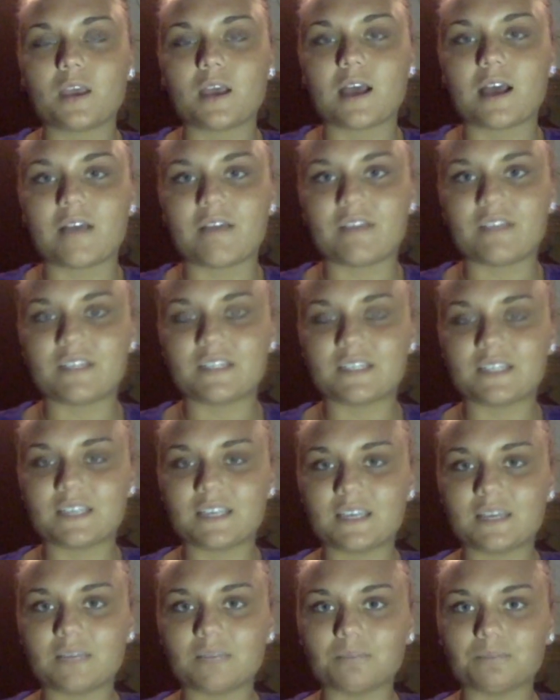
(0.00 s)

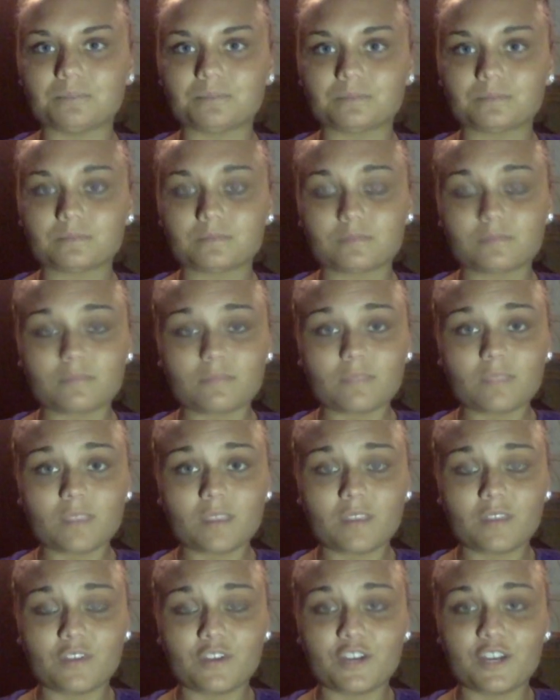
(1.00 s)
Obviously,
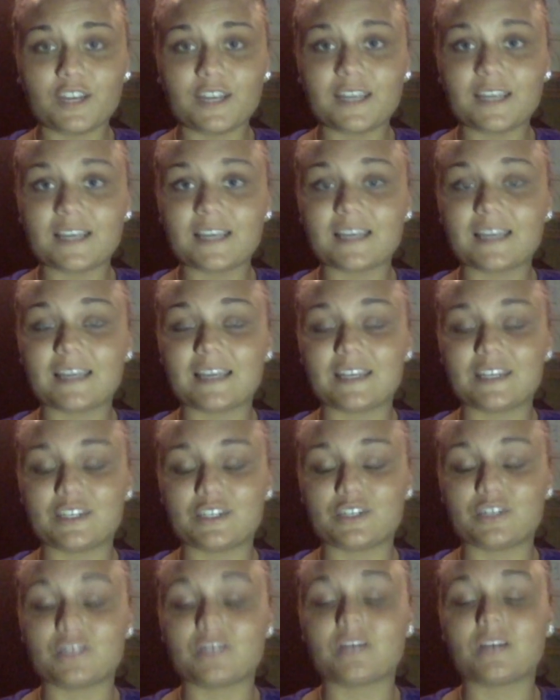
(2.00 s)
if you're going
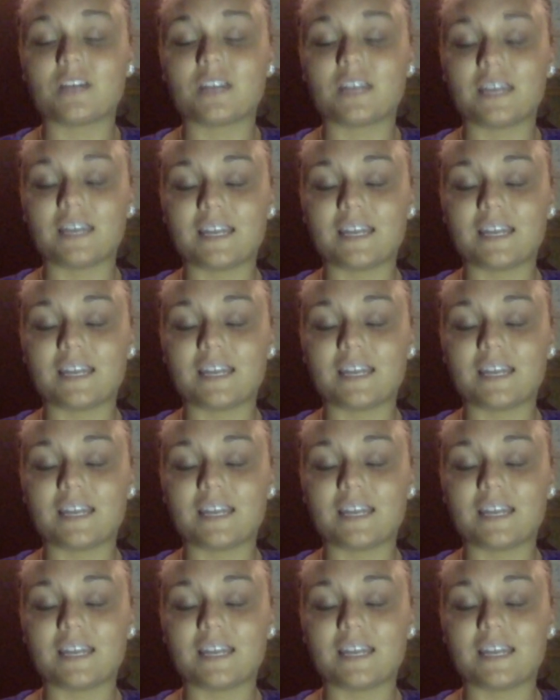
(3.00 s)
to